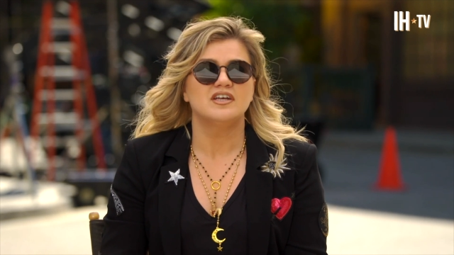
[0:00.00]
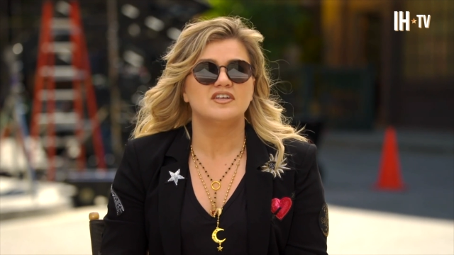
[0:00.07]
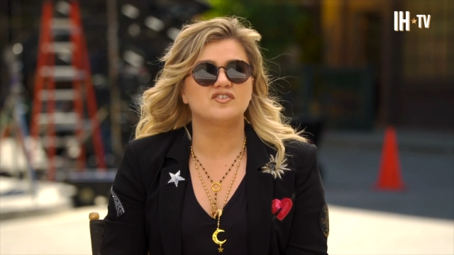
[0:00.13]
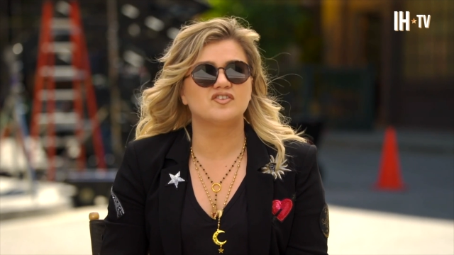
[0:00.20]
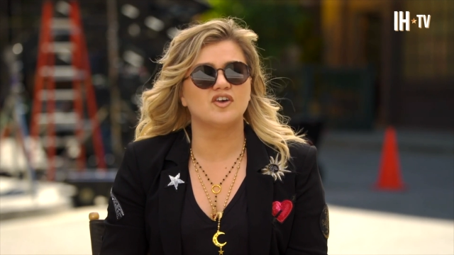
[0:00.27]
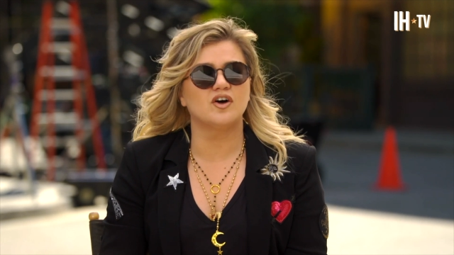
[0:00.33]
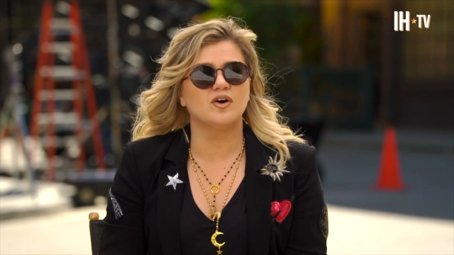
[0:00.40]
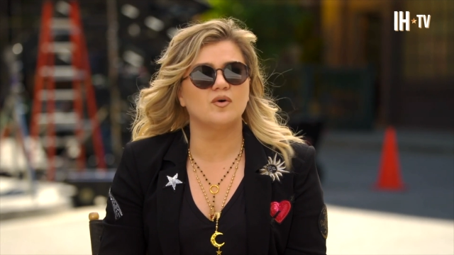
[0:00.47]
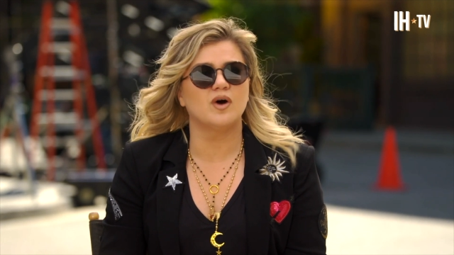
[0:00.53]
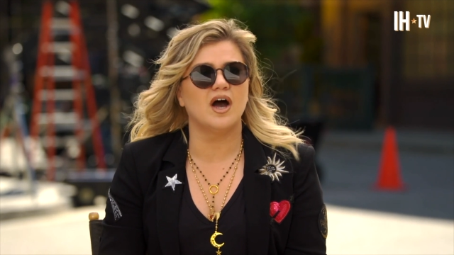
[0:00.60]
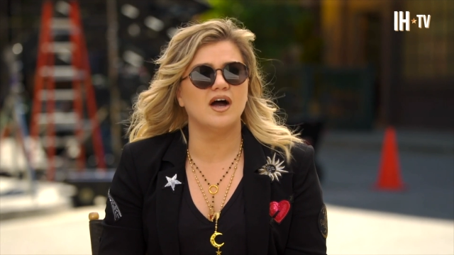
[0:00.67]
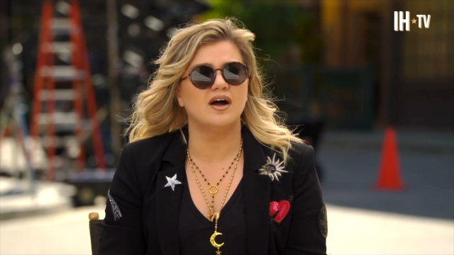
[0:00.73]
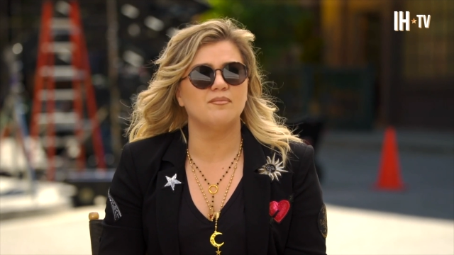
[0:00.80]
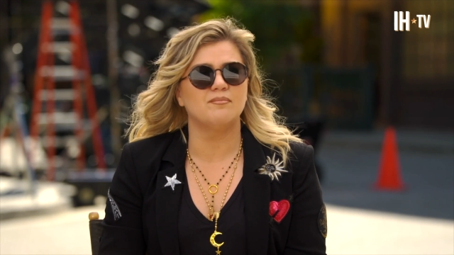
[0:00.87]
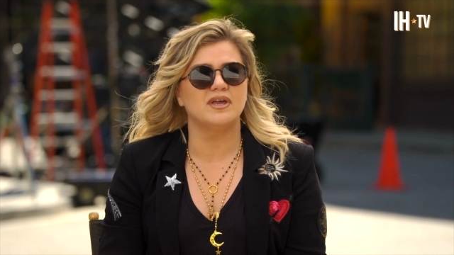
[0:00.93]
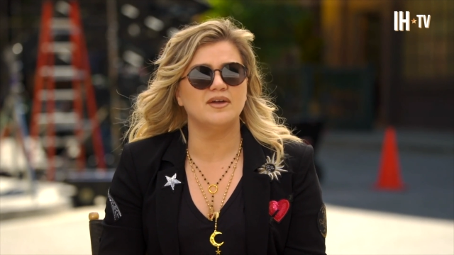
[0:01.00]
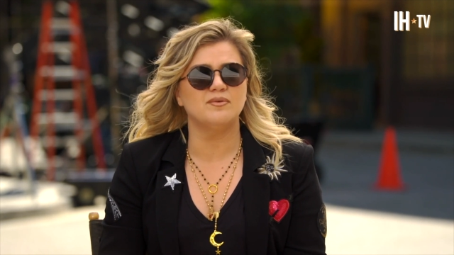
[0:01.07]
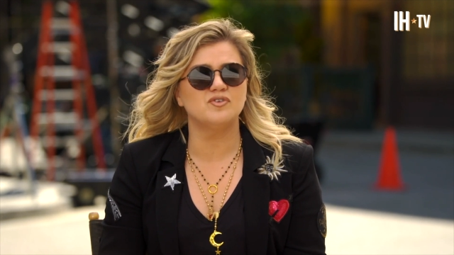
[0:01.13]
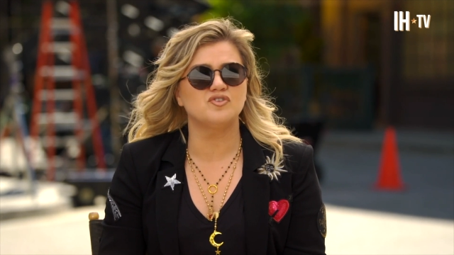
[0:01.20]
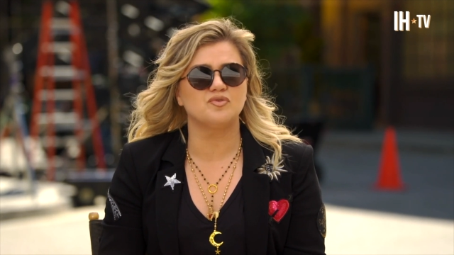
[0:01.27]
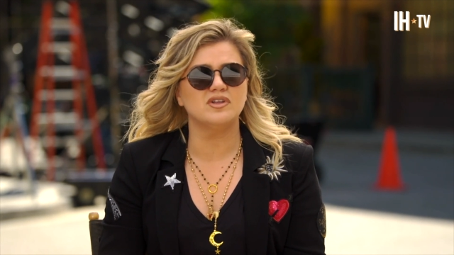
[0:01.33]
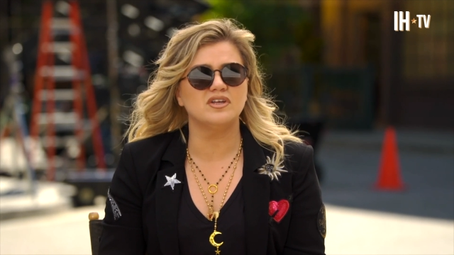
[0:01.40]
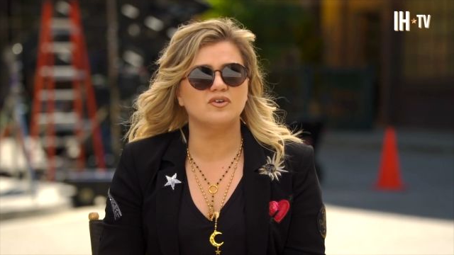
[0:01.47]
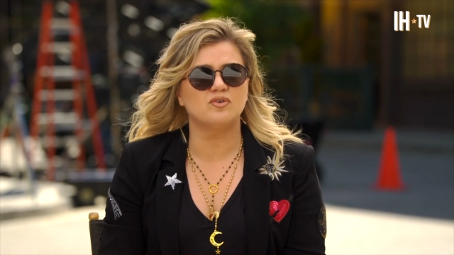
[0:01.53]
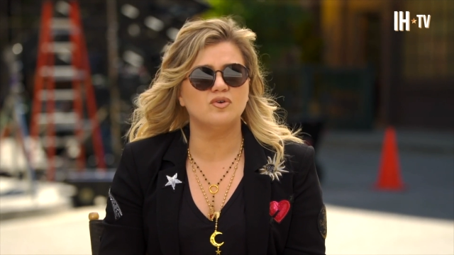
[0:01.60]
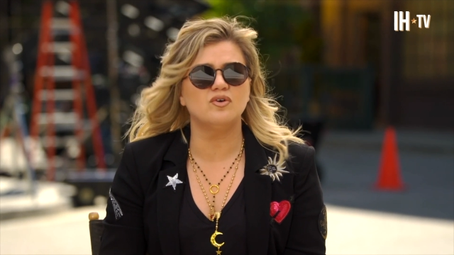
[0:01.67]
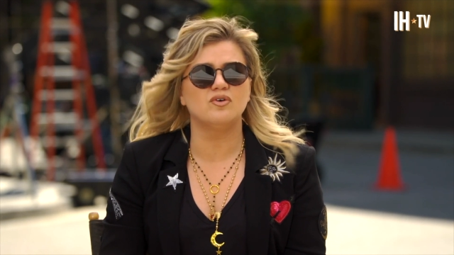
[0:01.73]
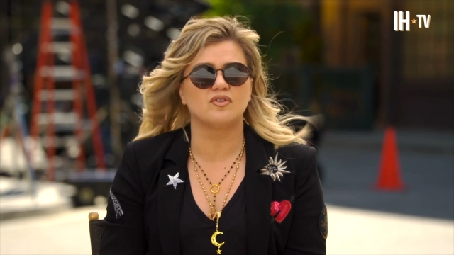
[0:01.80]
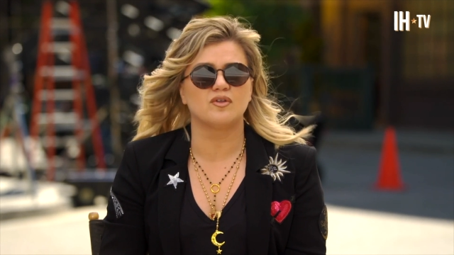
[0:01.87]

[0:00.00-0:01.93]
So um, it was really cool.